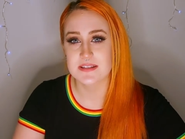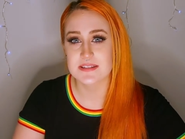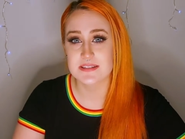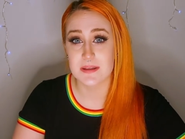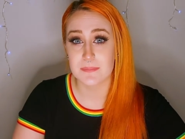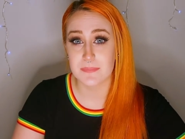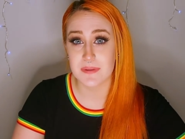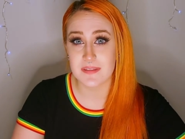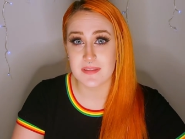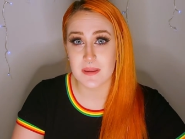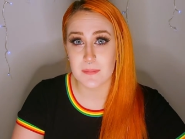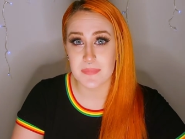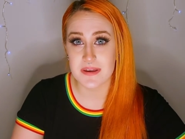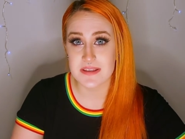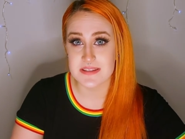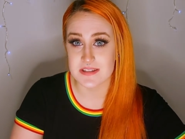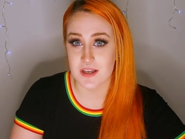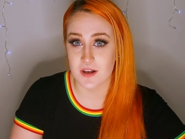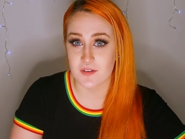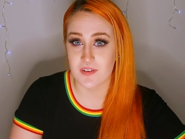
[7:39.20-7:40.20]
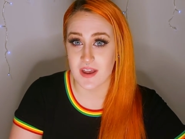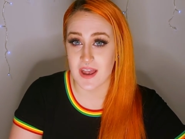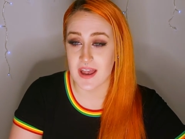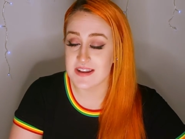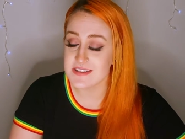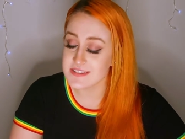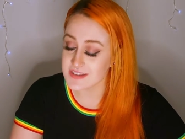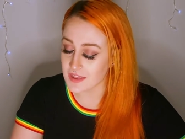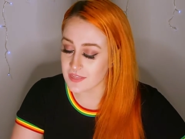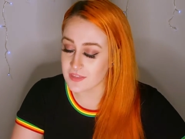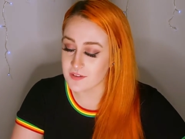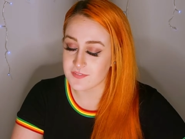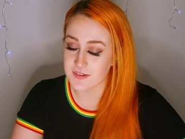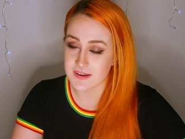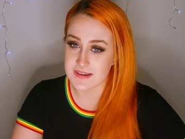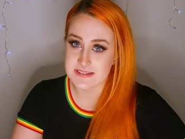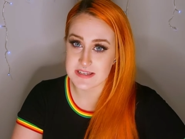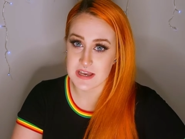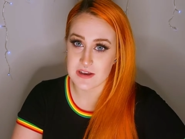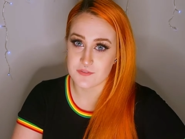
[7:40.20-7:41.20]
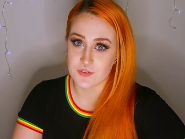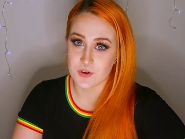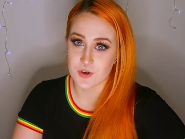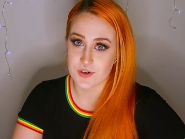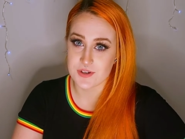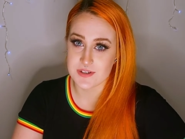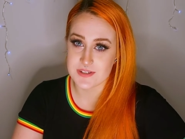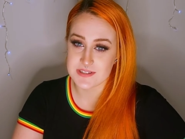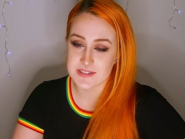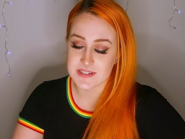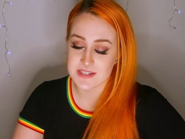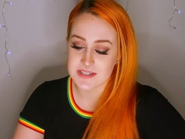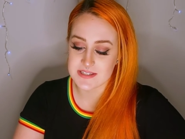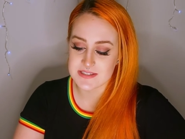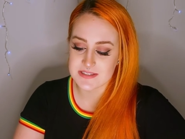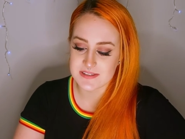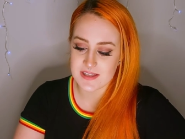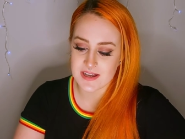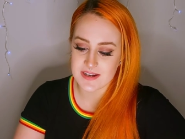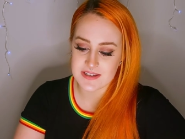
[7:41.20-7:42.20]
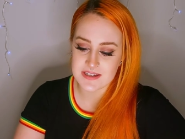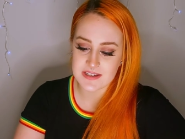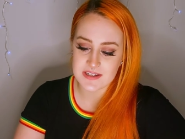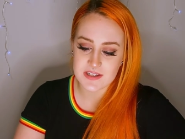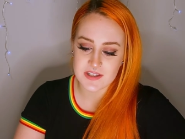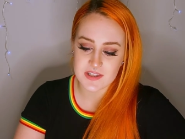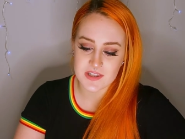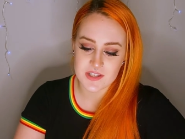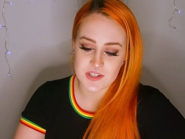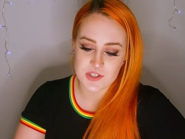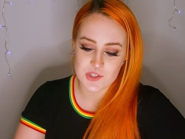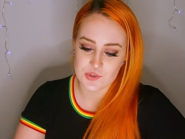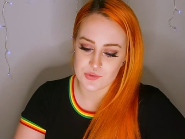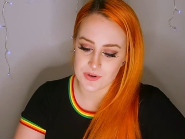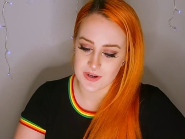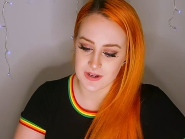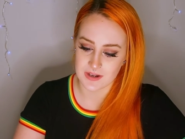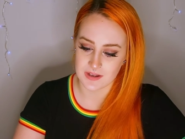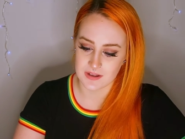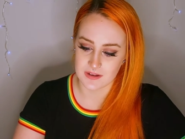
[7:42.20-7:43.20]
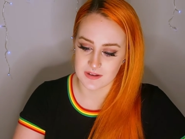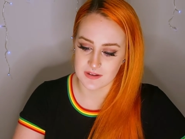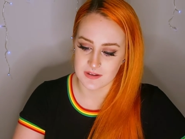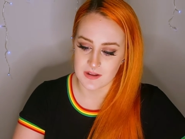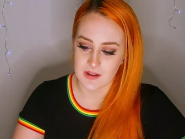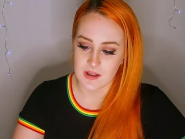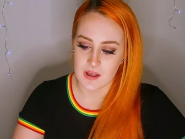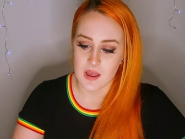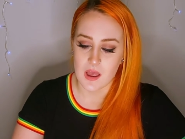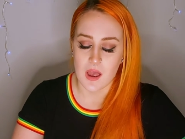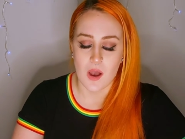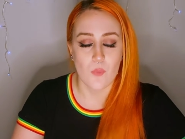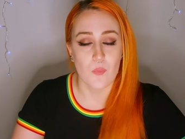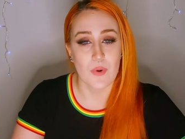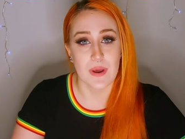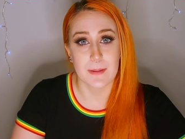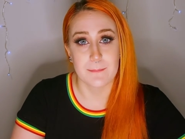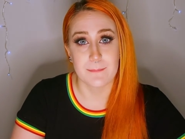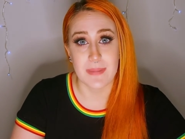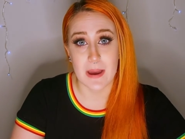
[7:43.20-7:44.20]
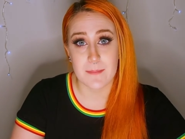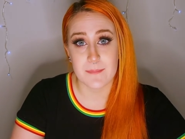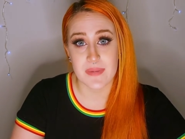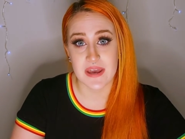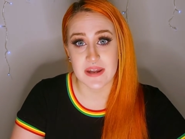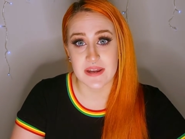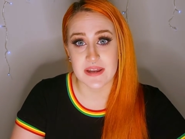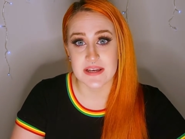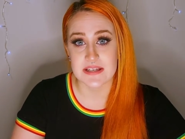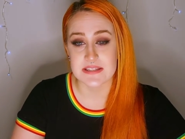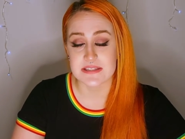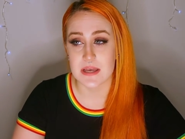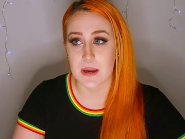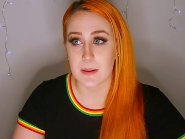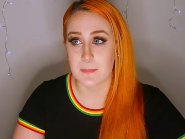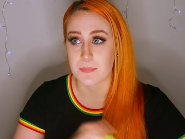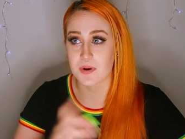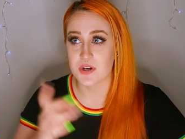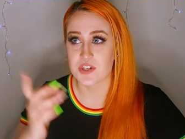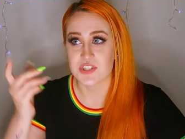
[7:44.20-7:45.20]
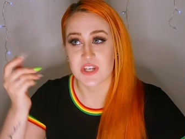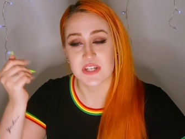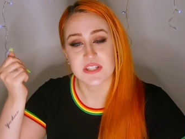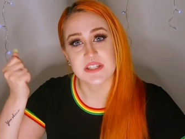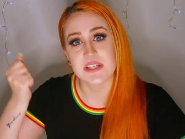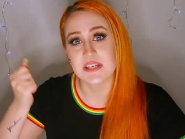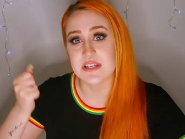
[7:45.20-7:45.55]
Something that myself and other fans have noticed is that in the trailer, when Batman is projecting